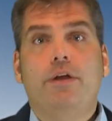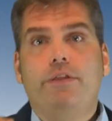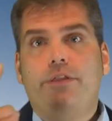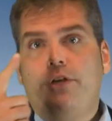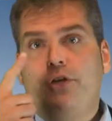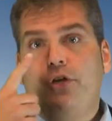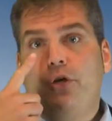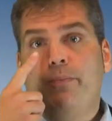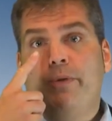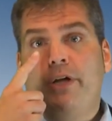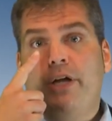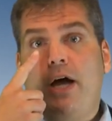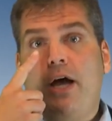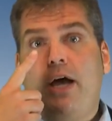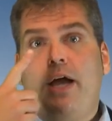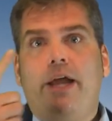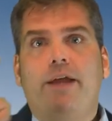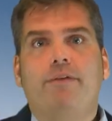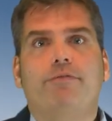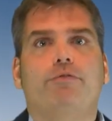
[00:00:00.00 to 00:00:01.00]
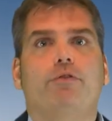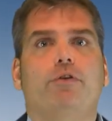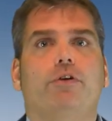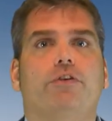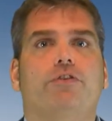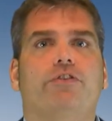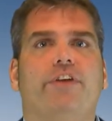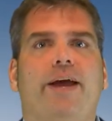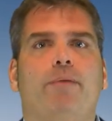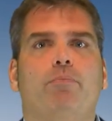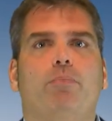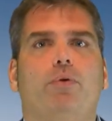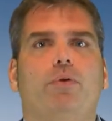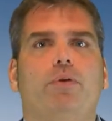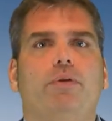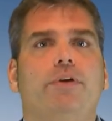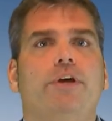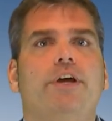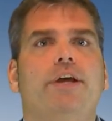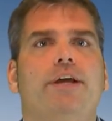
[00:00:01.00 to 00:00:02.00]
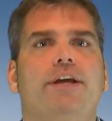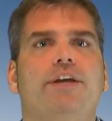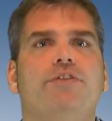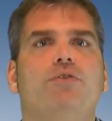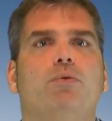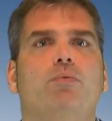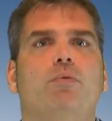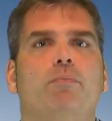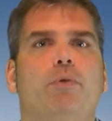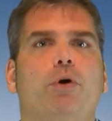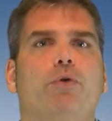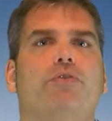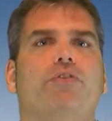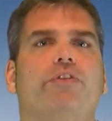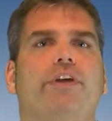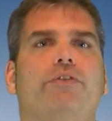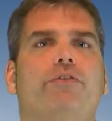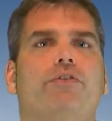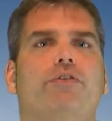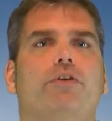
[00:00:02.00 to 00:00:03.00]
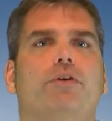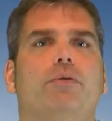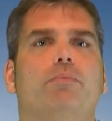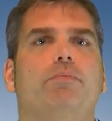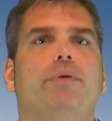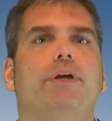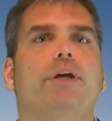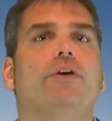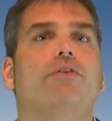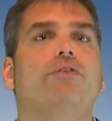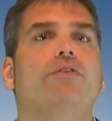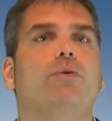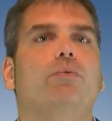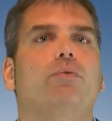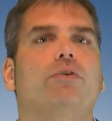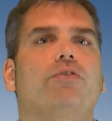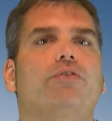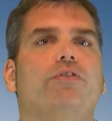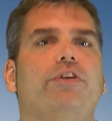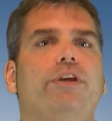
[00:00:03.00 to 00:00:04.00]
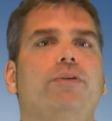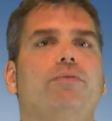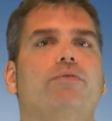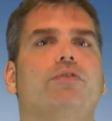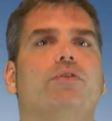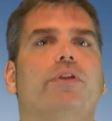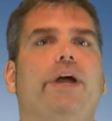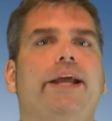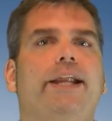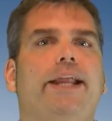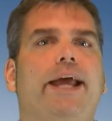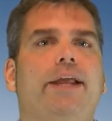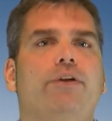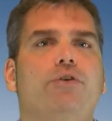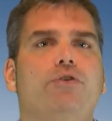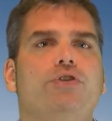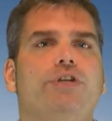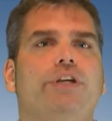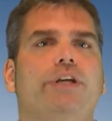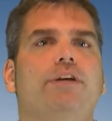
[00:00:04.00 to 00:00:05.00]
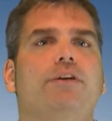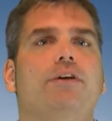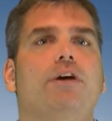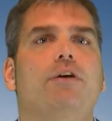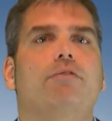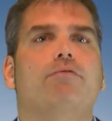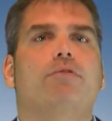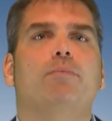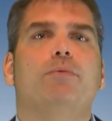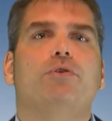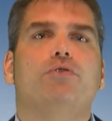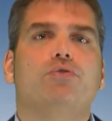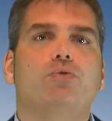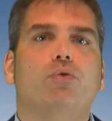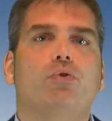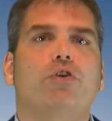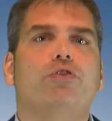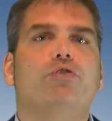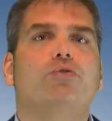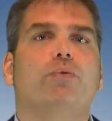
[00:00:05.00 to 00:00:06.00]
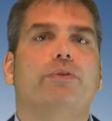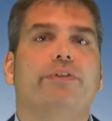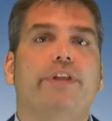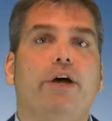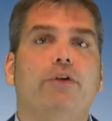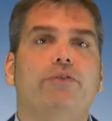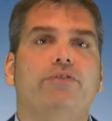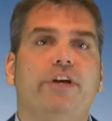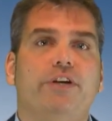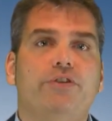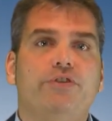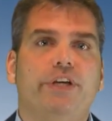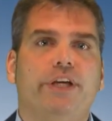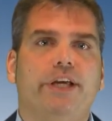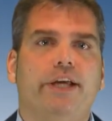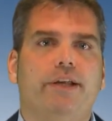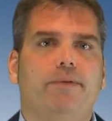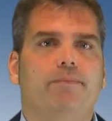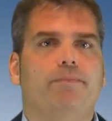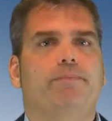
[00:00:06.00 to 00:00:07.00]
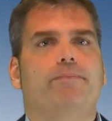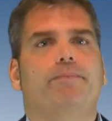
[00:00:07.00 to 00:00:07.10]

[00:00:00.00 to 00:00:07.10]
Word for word: The human eye, for example, is a remote sensor because it receives light energy from a source without touching it.